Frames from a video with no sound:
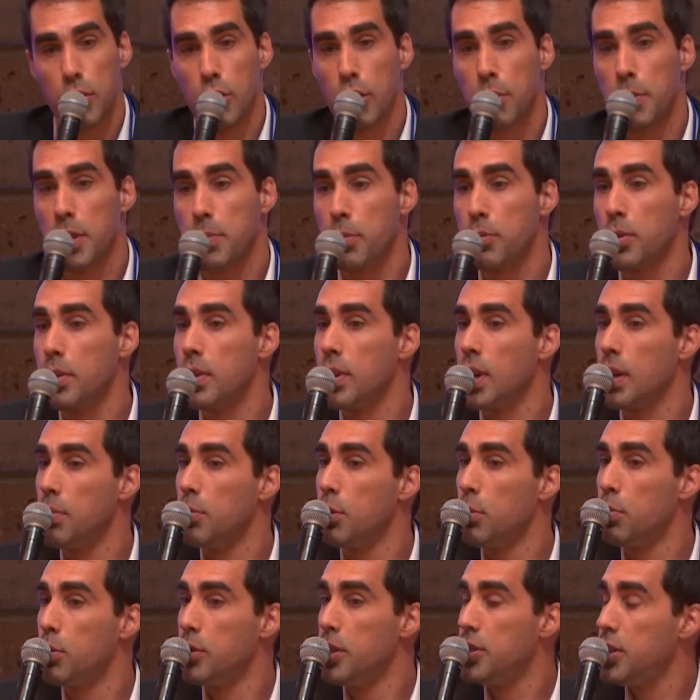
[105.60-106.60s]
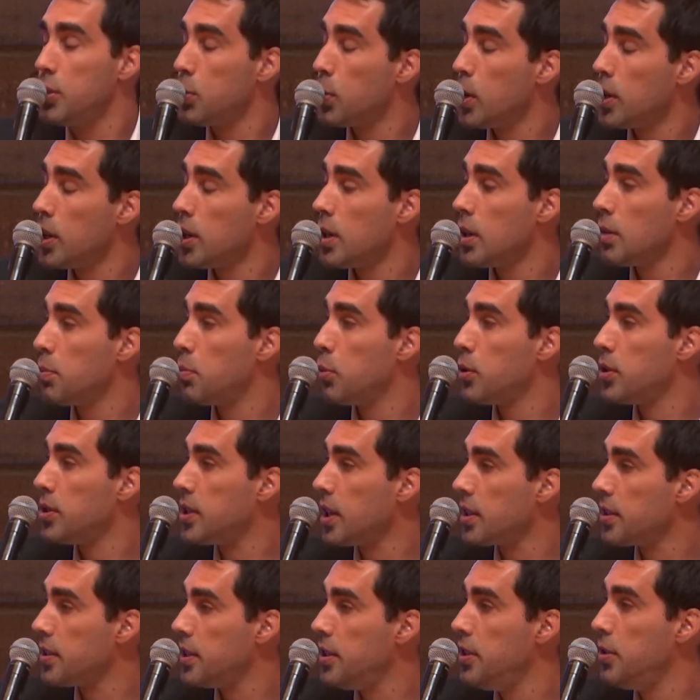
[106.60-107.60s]
Now it can be for
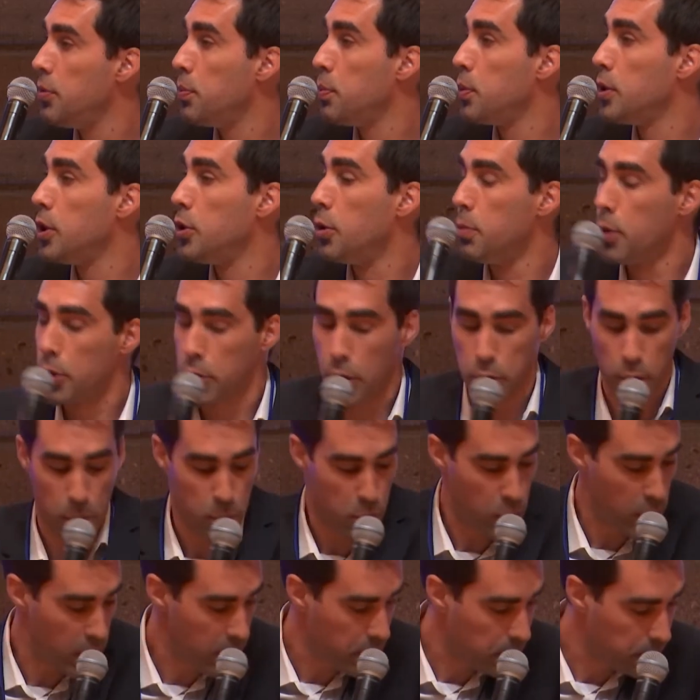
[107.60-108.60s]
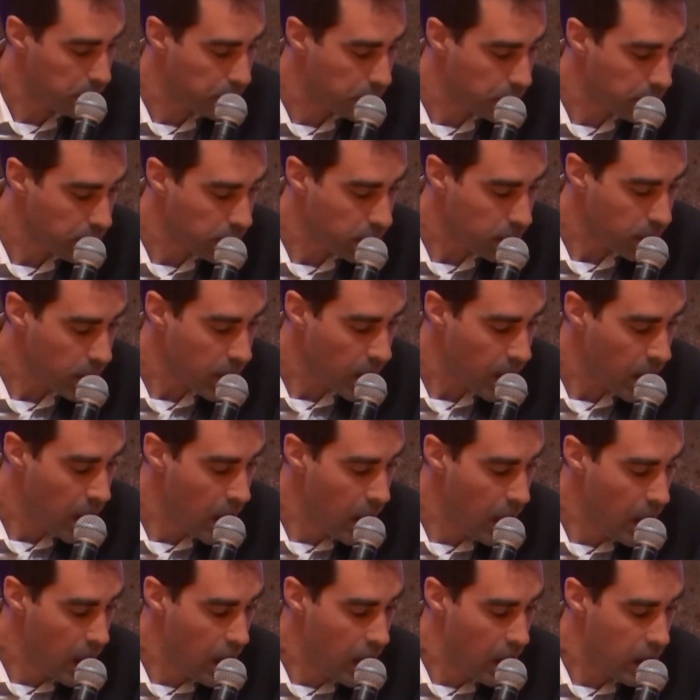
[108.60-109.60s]
students, but also
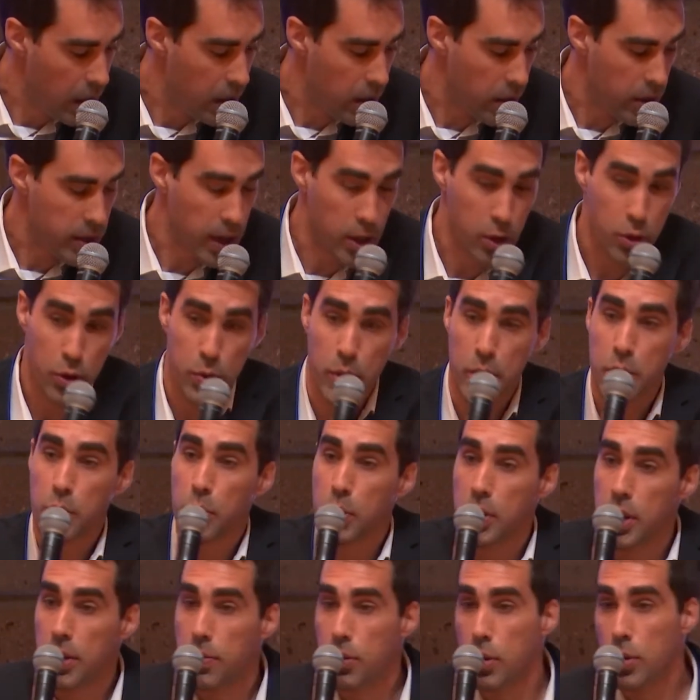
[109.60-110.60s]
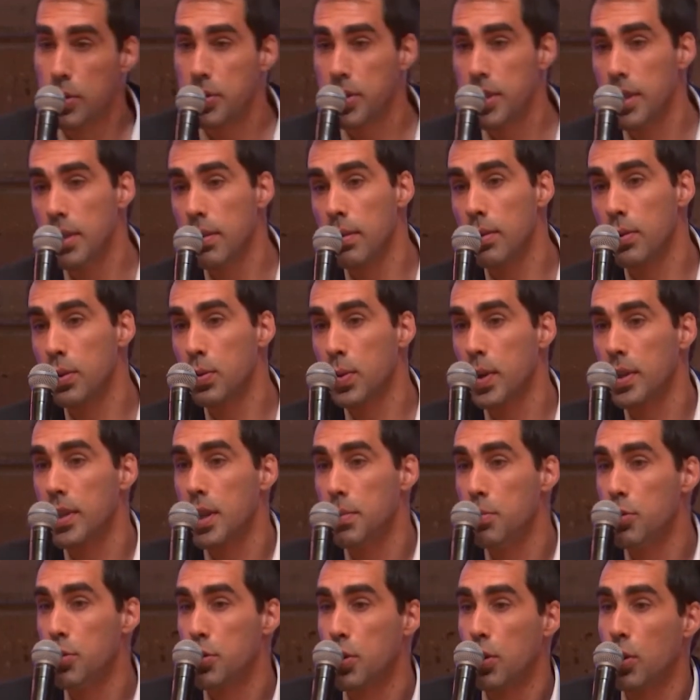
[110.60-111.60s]
job seekers,
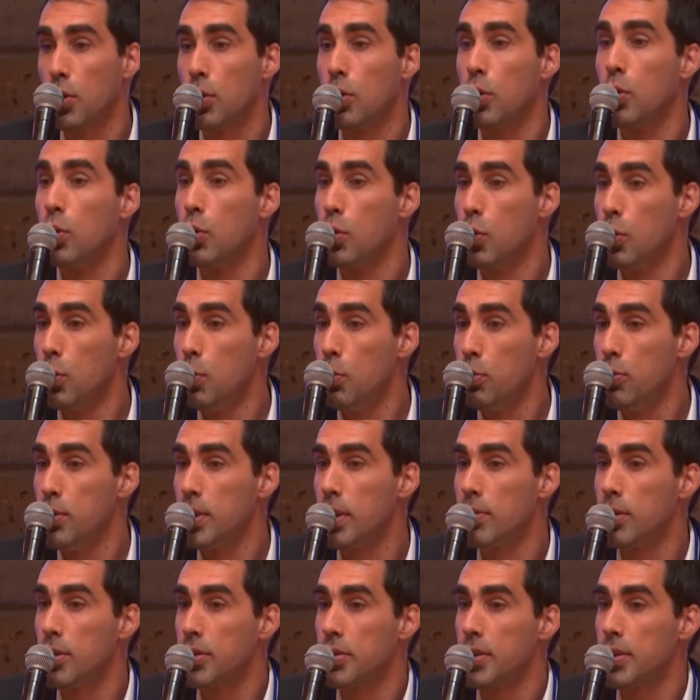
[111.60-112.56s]
anyone.